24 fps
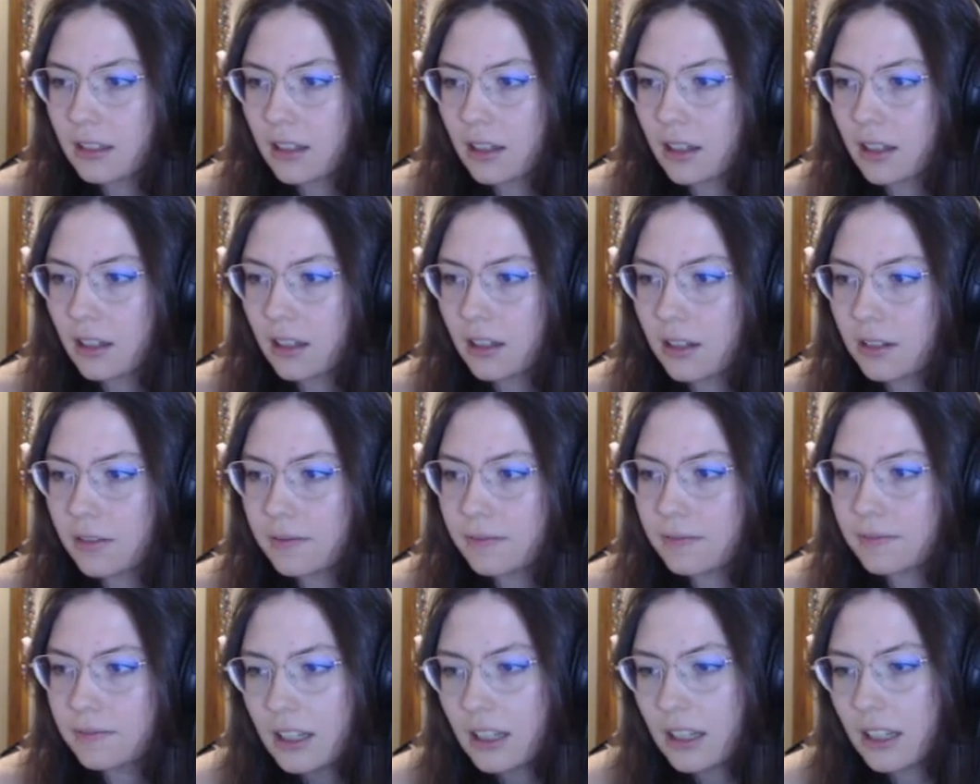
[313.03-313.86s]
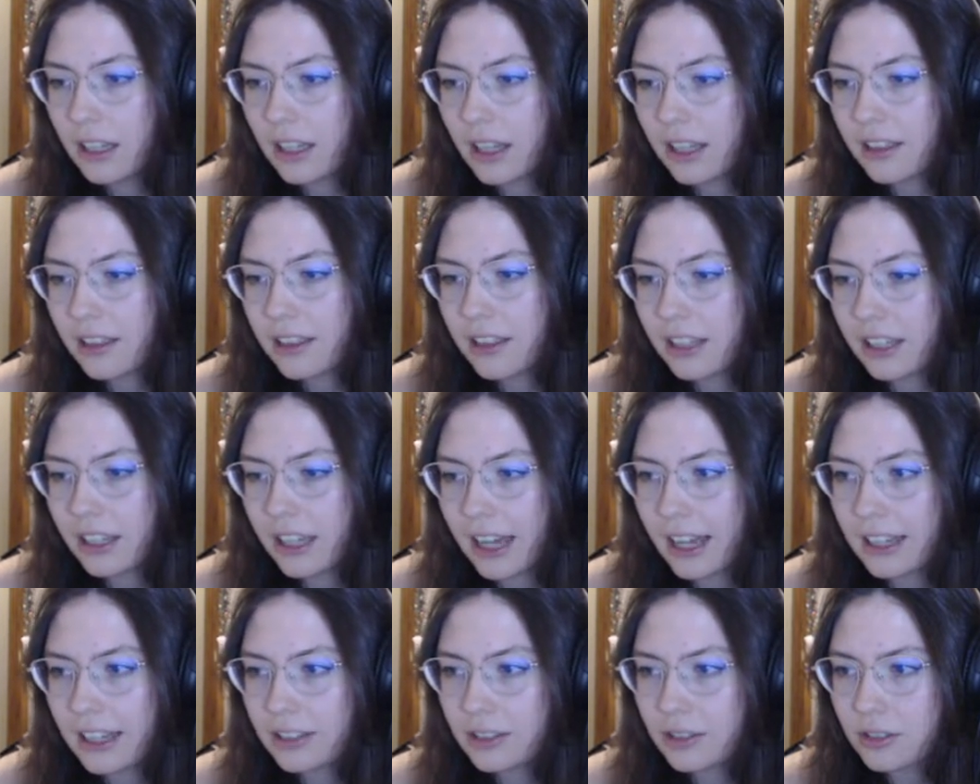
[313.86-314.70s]
I think
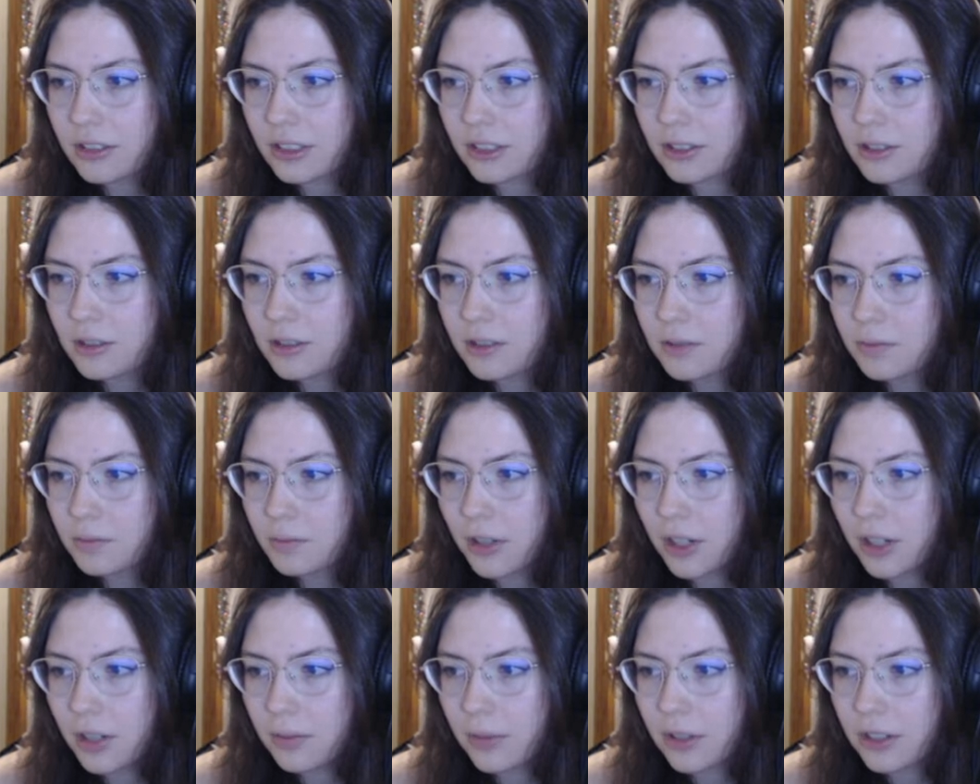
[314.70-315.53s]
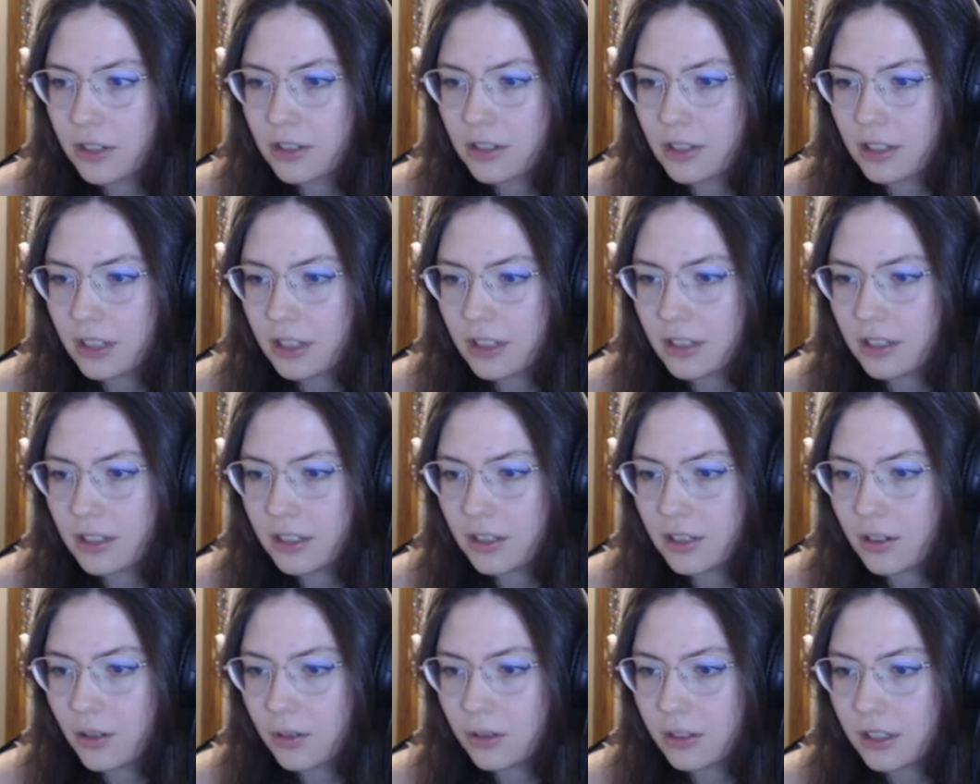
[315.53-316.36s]
castles is pretty much the
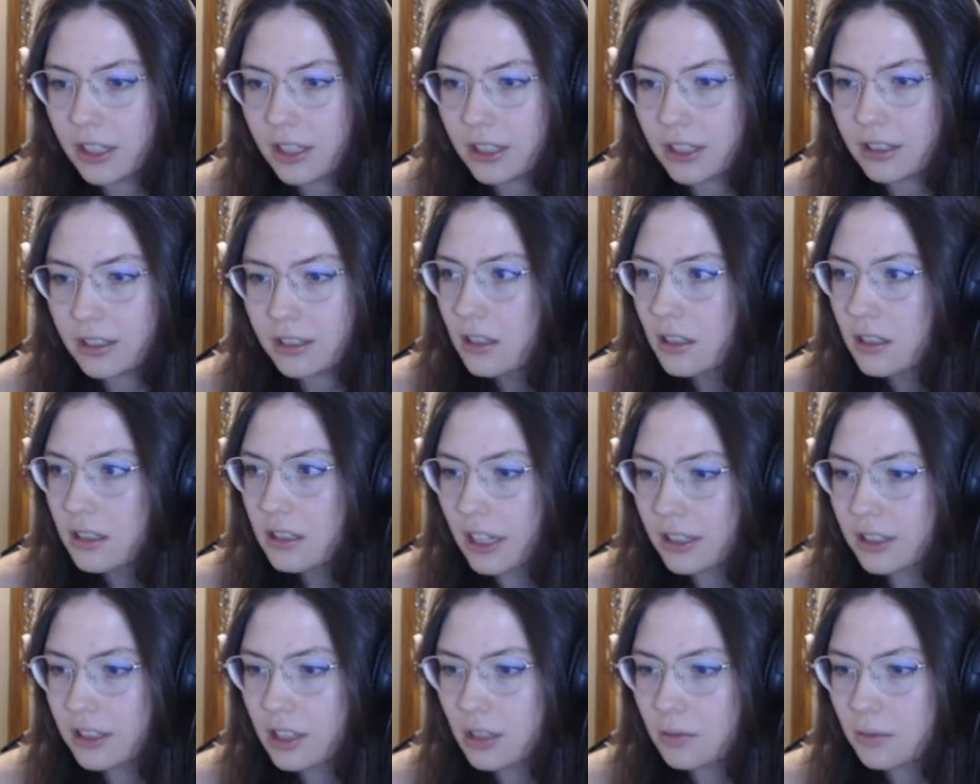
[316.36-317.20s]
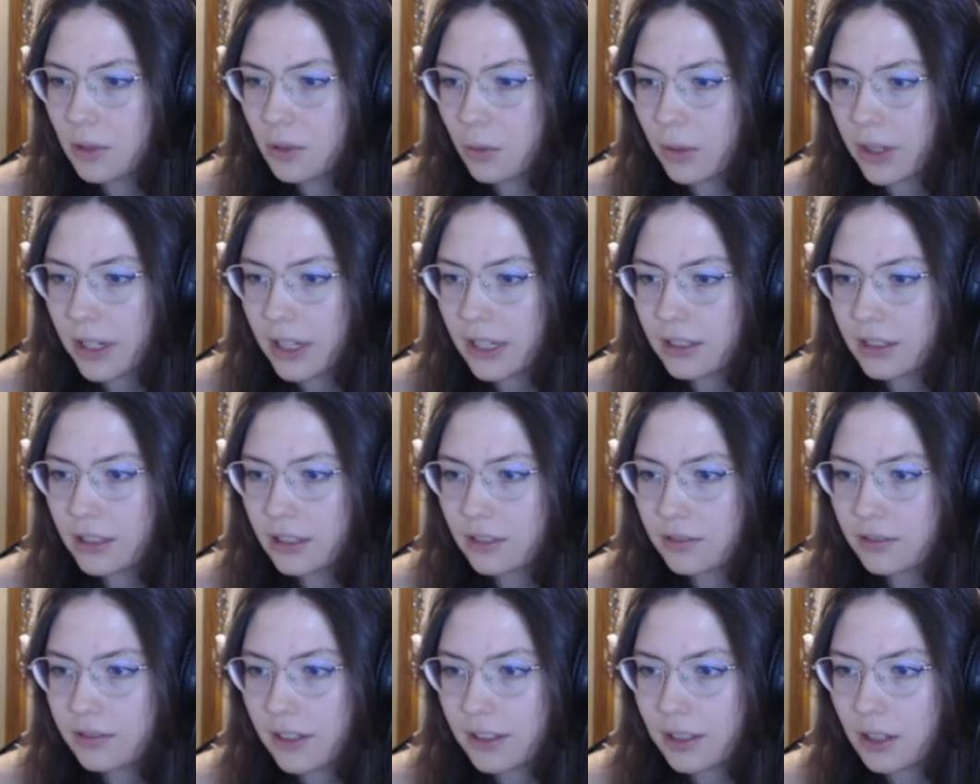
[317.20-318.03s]
only sensible way to
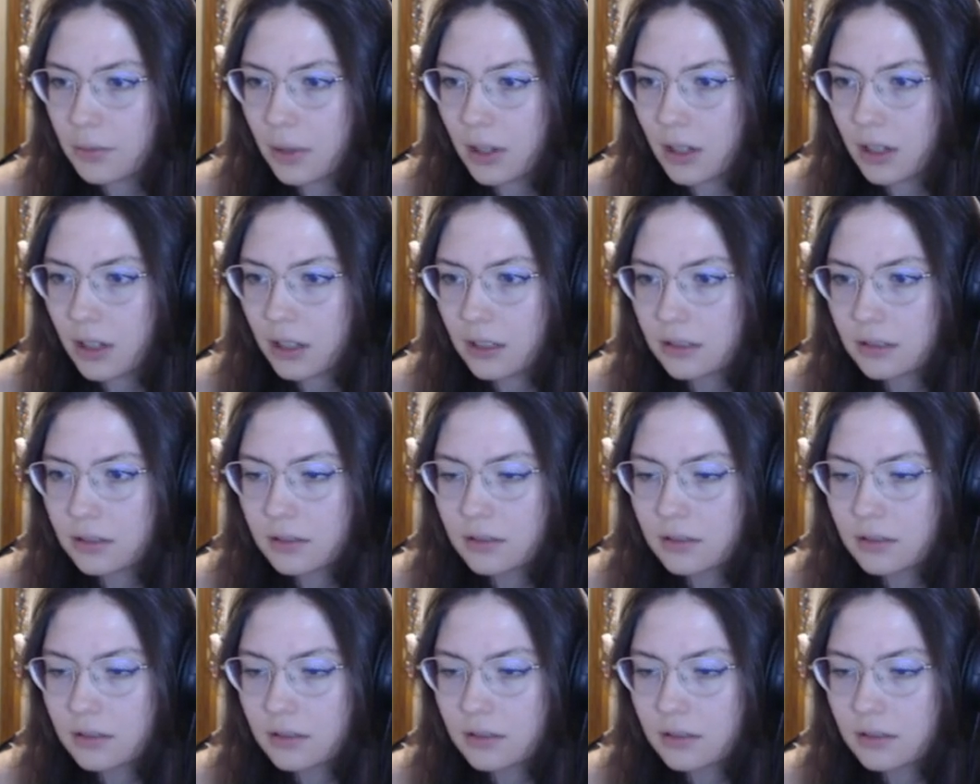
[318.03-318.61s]
defend the pawn,